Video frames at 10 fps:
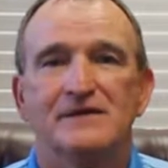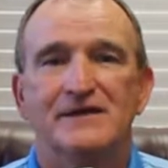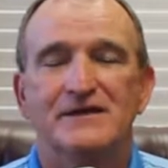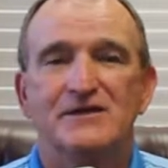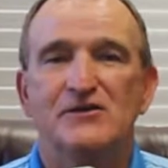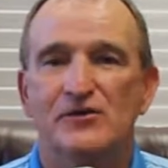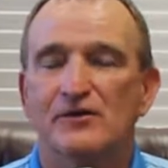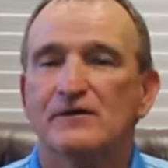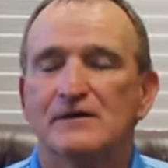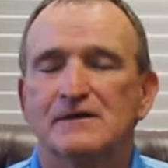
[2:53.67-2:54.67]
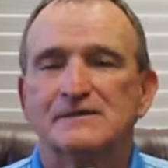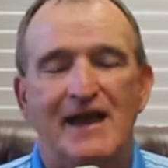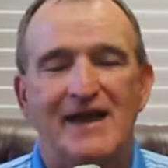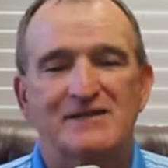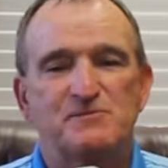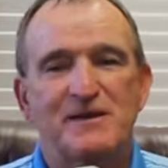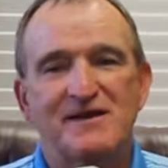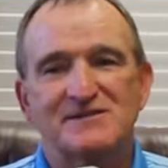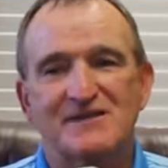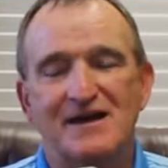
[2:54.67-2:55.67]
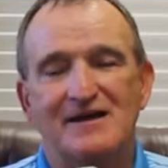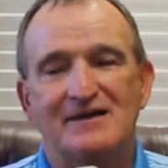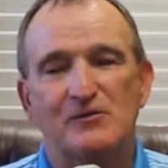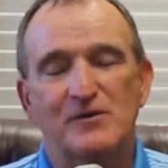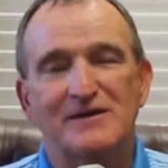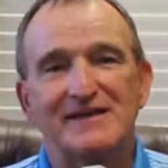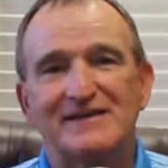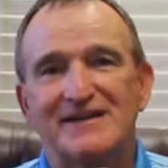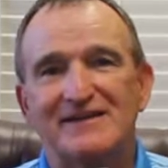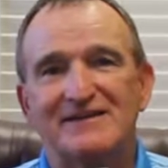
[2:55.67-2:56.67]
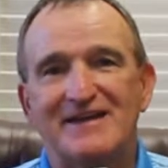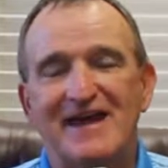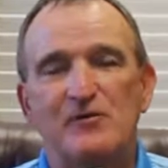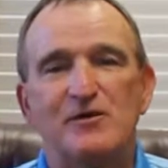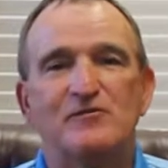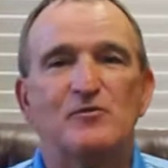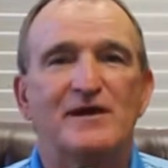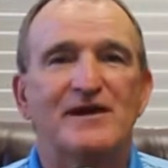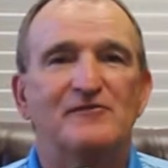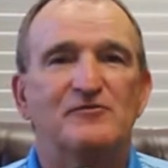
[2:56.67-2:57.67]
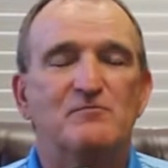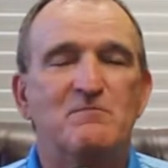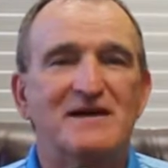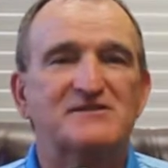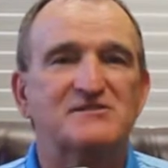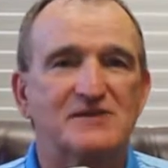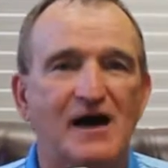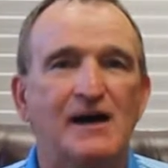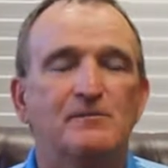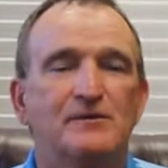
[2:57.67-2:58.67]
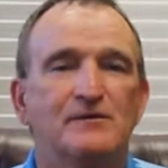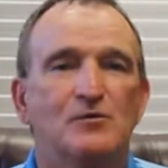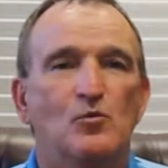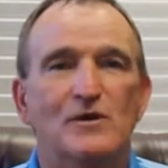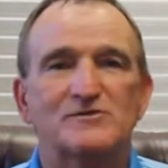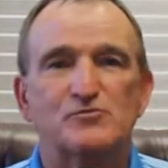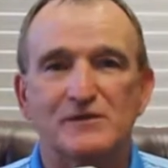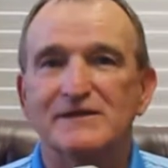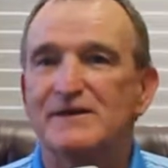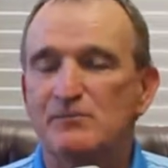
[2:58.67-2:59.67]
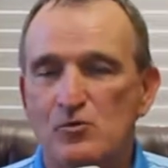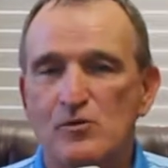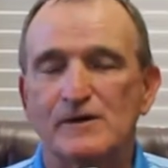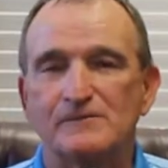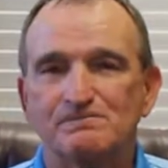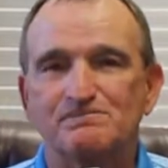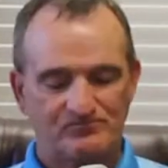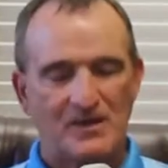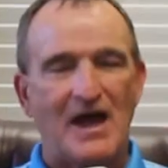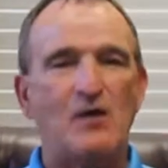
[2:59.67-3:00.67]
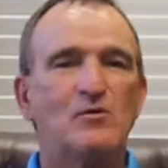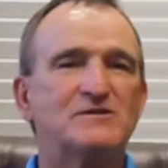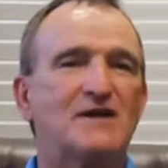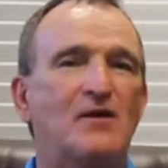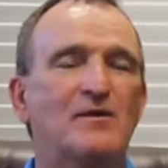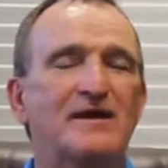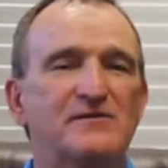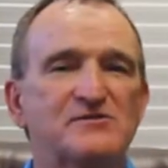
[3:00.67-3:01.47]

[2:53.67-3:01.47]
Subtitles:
in a year. And it's because, really, at the end of the day, we have mixed up what's really important. I want to give